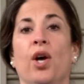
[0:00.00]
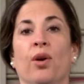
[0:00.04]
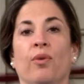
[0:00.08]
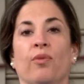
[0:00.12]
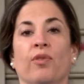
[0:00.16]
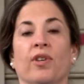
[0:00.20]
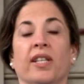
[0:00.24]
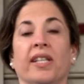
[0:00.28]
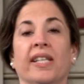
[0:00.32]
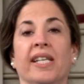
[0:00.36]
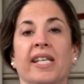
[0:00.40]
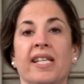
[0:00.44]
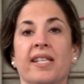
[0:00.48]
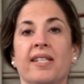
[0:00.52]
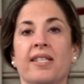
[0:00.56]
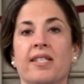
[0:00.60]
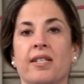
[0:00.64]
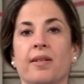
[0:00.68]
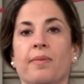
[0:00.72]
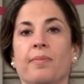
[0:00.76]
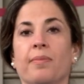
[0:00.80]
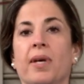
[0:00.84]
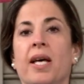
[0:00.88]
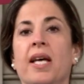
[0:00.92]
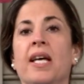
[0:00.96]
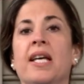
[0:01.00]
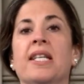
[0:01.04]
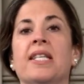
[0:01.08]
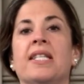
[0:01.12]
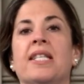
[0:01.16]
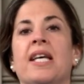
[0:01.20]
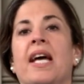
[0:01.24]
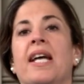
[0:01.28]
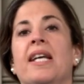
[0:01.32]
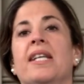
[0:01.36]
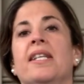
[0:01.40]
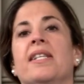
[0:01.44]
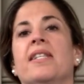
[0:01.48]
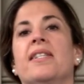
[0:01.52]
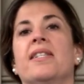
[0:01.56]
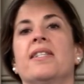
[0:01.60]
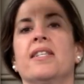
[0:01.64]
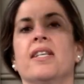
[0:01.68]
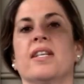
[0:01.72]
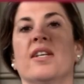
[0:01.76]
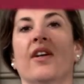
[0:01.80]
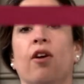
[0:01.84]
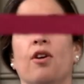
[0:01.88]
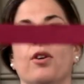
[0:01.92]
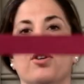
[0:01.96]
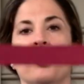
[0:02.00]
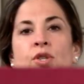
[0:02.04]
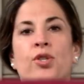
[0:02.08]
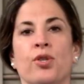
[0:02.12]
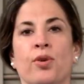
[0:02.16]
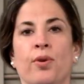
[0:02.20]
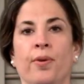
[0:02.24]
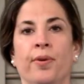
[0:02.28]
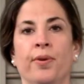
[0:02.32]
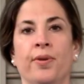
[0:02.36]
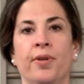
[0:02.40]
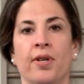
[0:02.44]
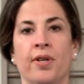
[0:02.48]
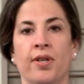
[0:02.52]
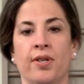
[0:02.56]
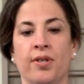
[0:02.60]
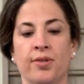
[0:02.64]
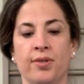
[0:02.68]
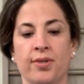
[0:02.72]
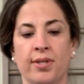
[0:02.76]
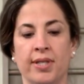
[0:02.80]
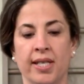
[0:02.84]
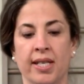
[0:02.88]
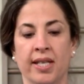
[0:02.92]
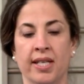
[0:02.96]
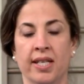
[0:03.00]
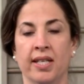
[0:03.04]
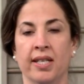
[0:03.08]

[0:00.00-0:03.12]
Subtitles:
release some tightness in our shoulders,